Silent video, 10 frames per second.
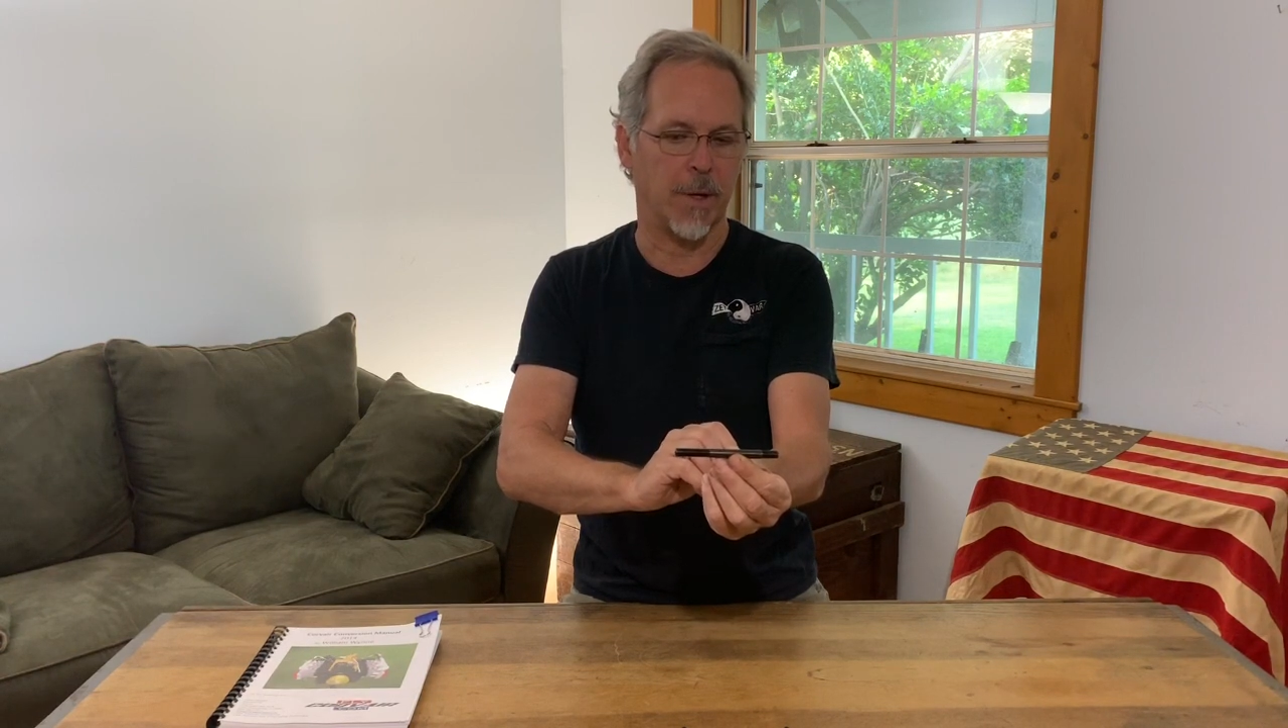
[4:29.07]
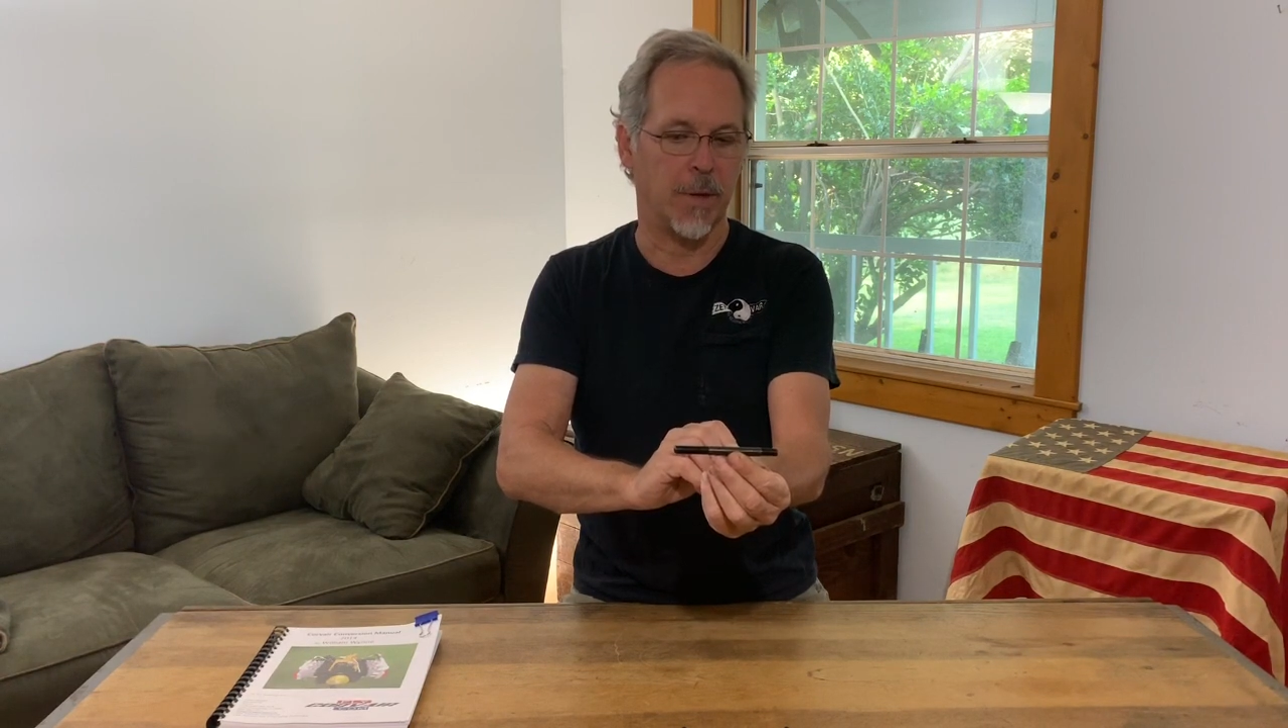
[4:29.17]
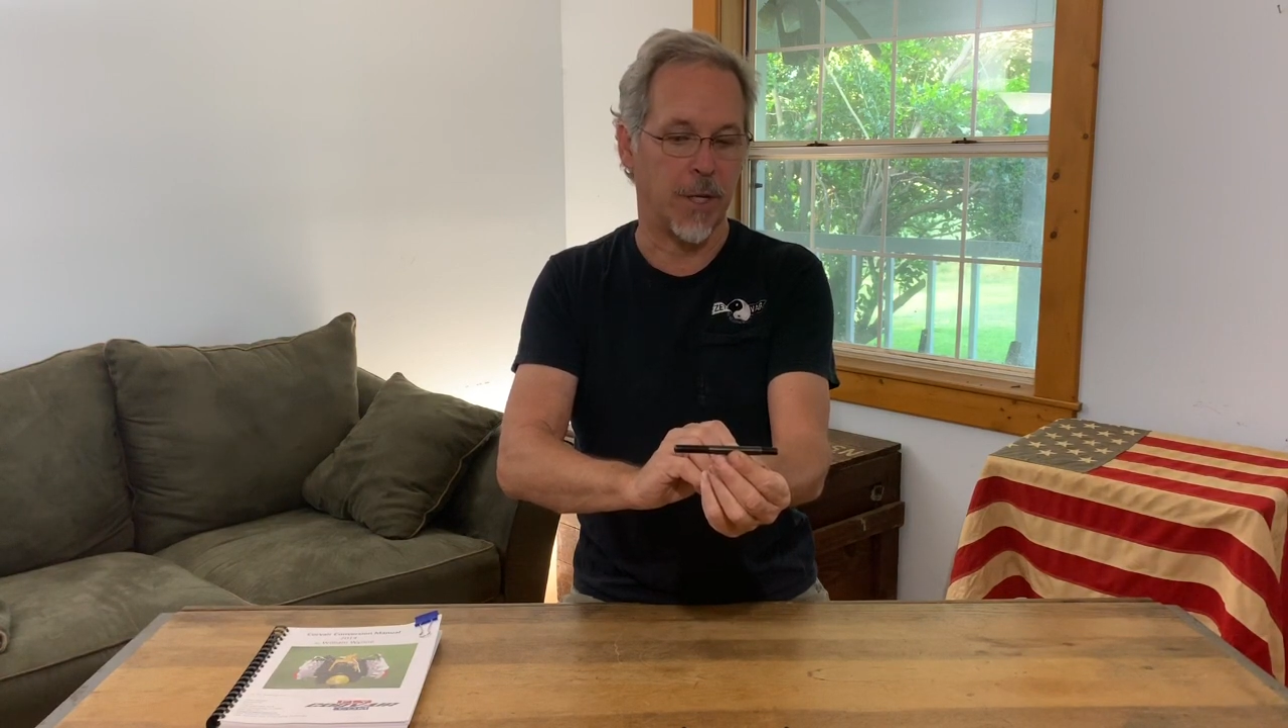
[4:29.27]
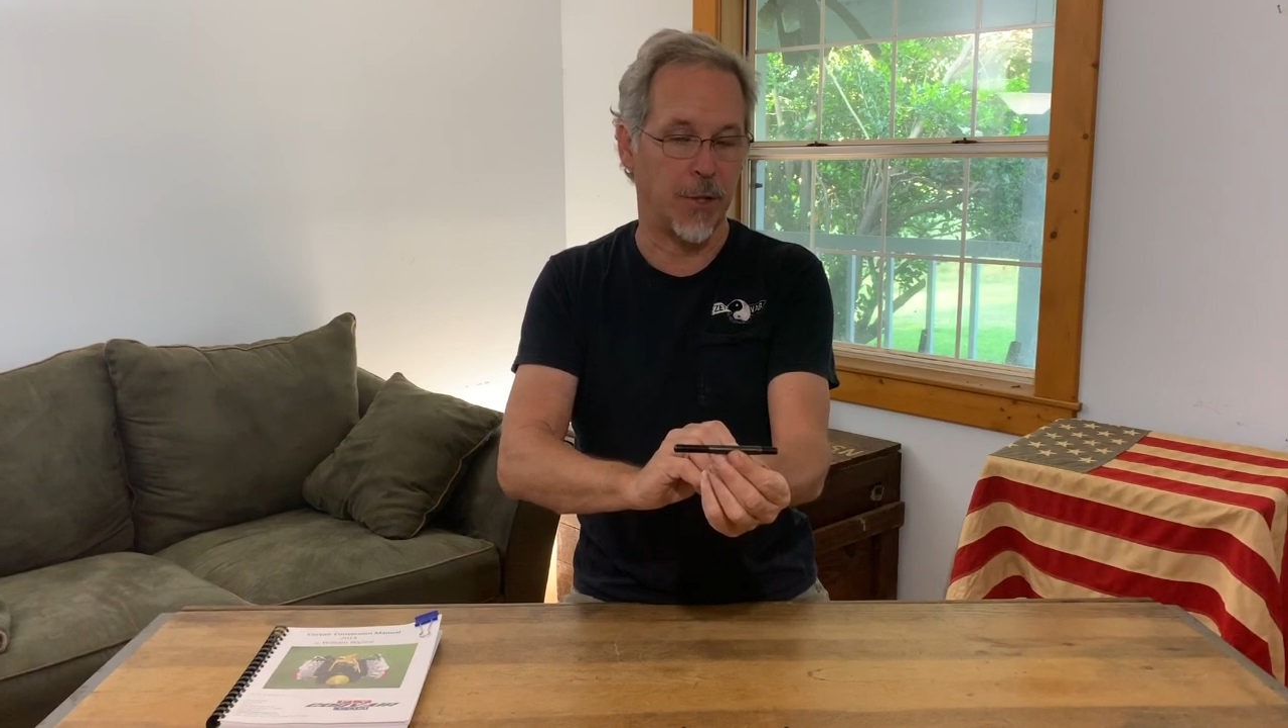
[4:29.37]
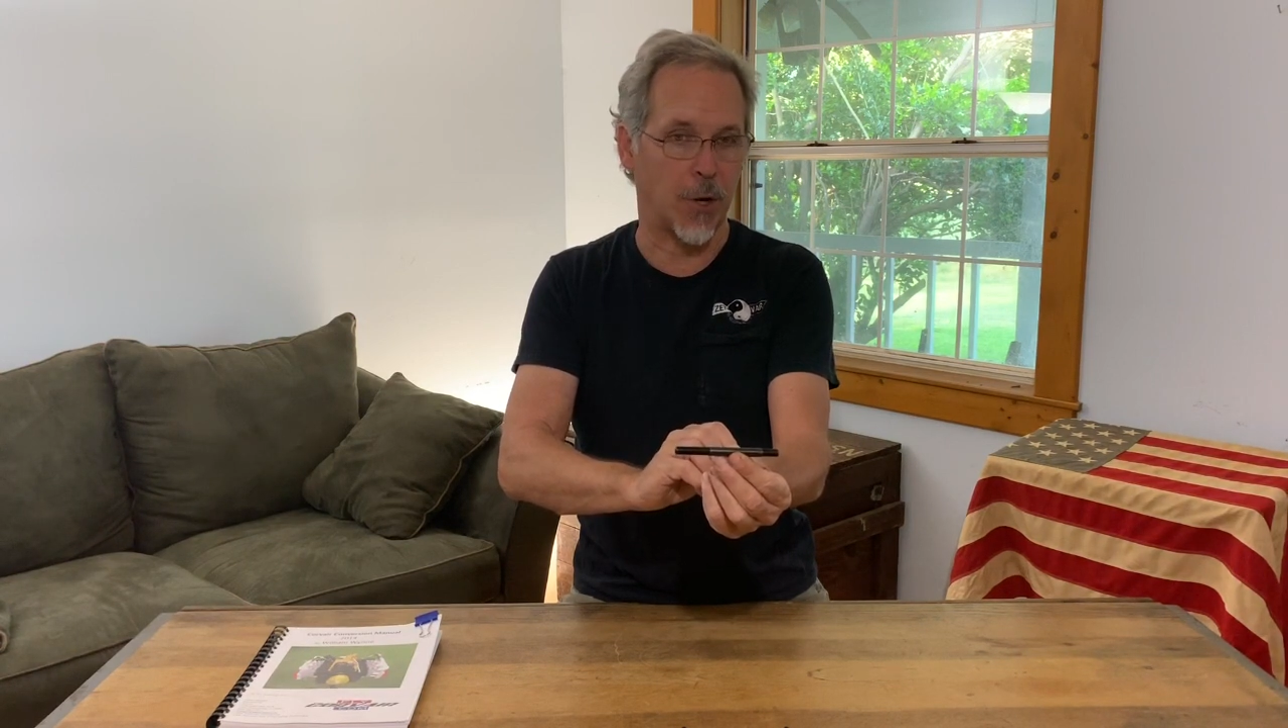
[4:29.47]

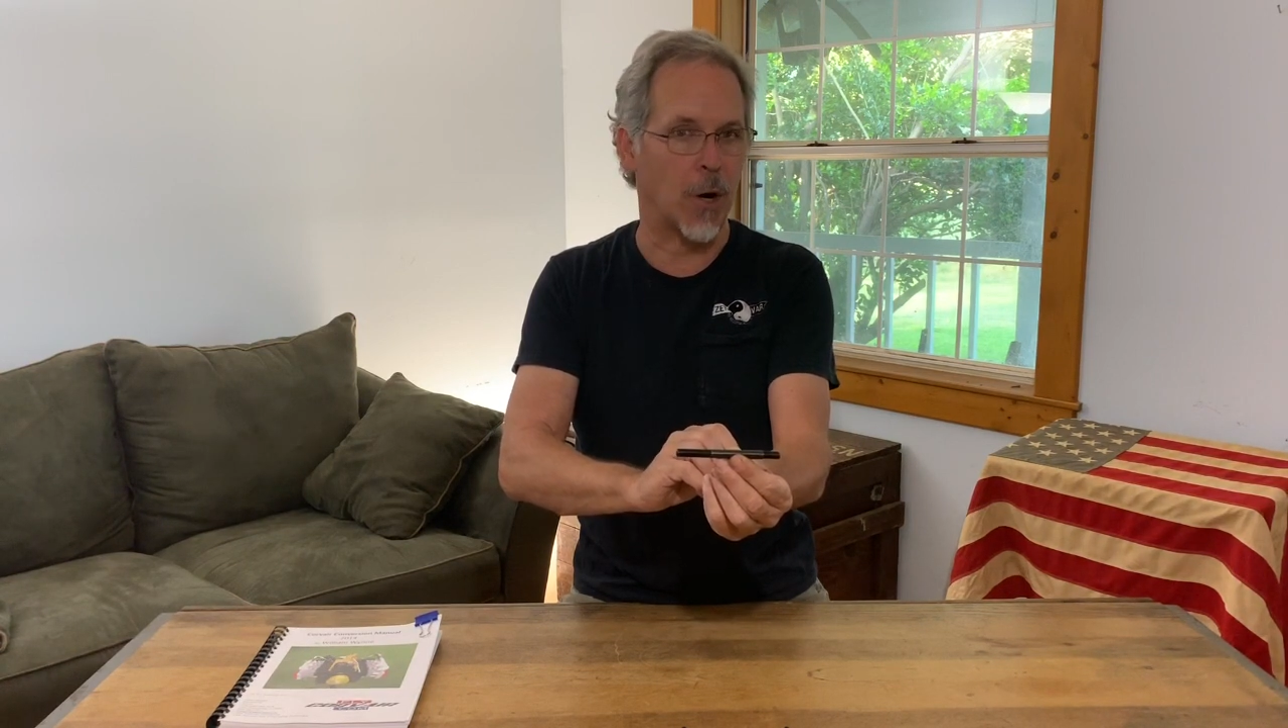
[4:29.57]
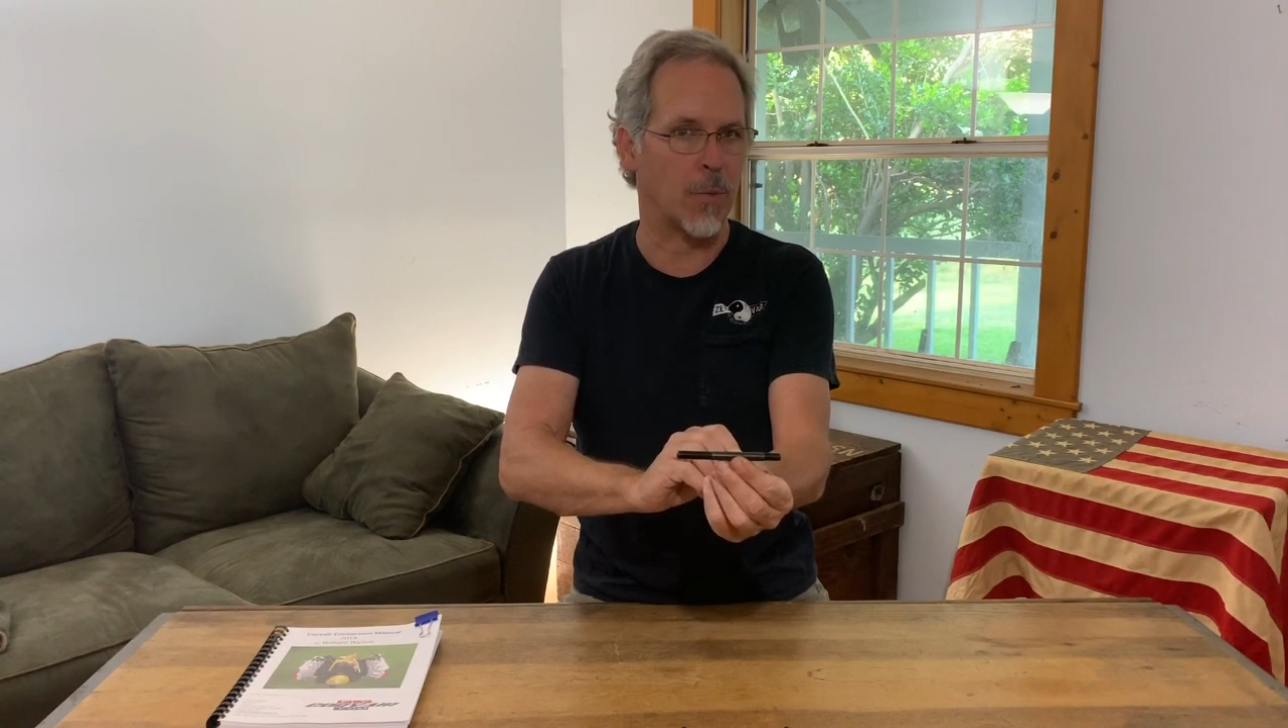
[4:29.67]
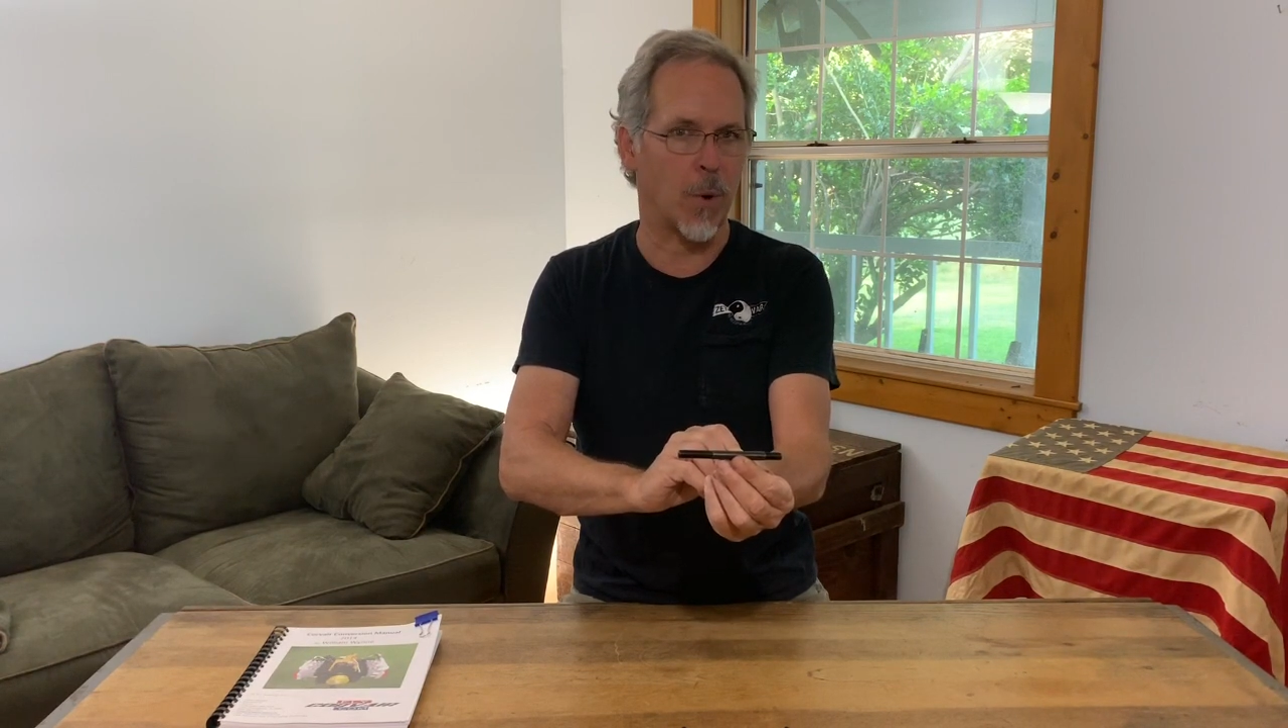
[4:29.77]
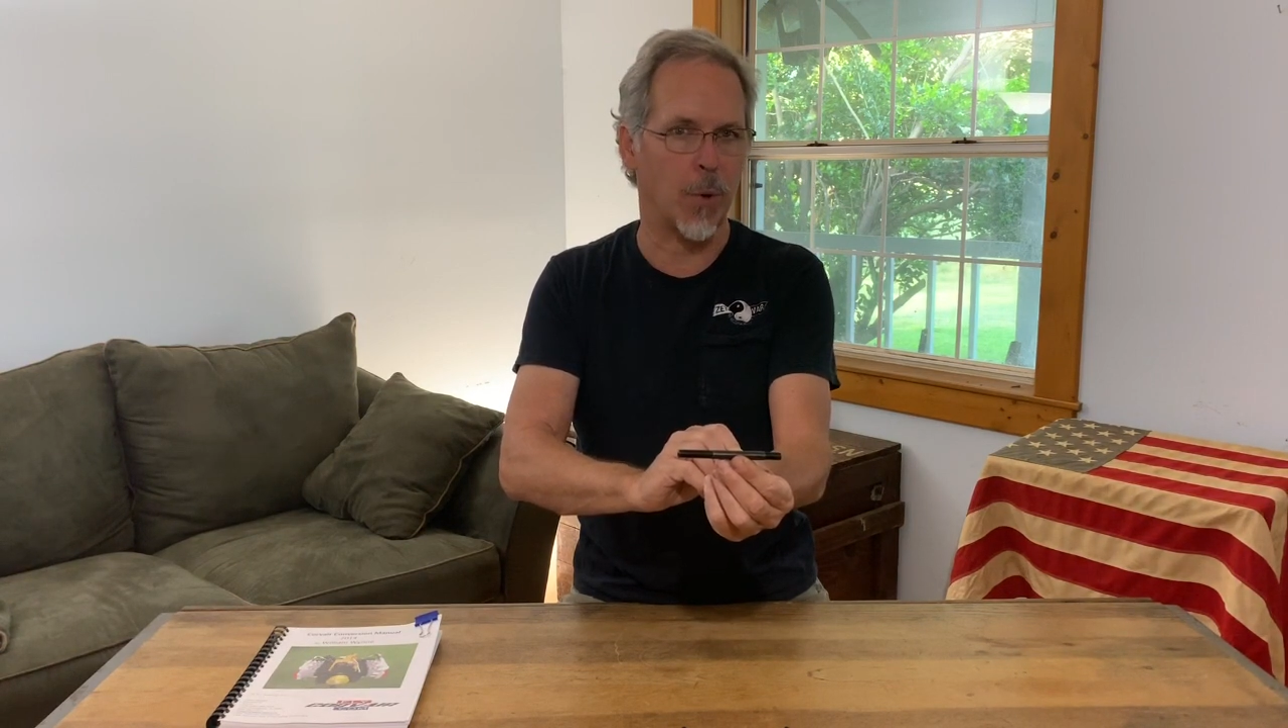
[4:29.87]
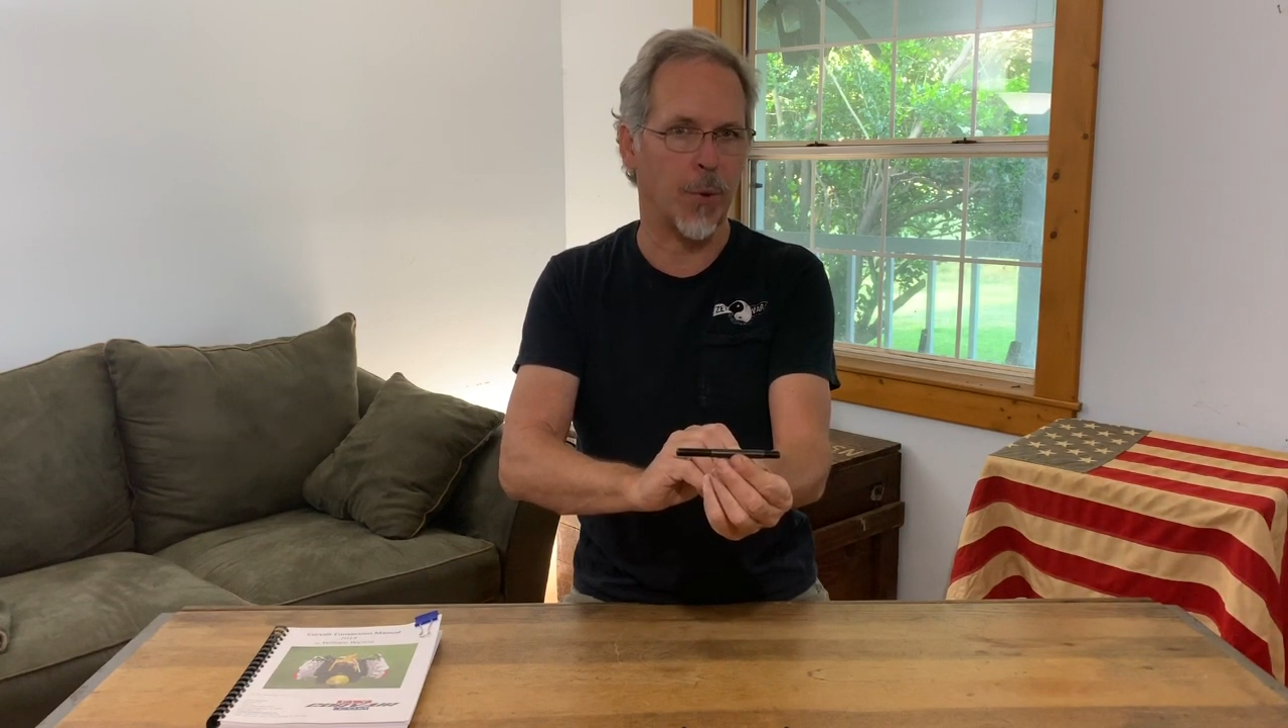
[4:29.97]
These are
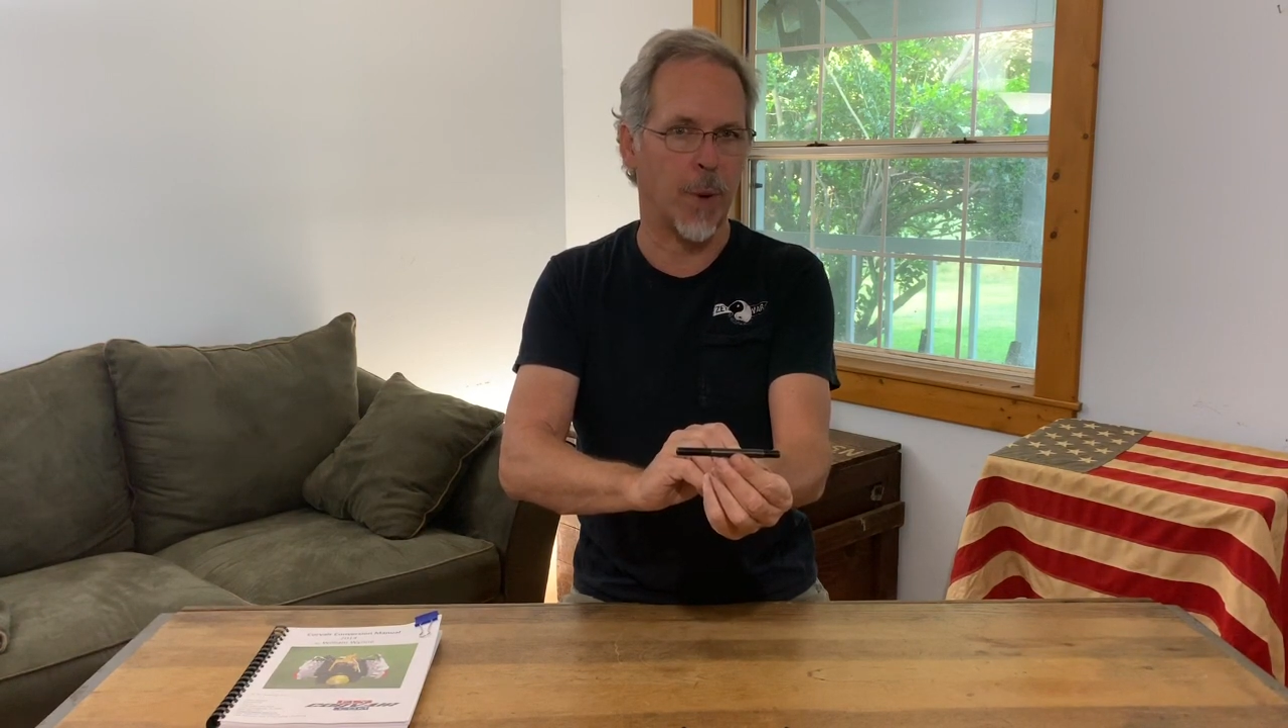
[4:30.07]
rolled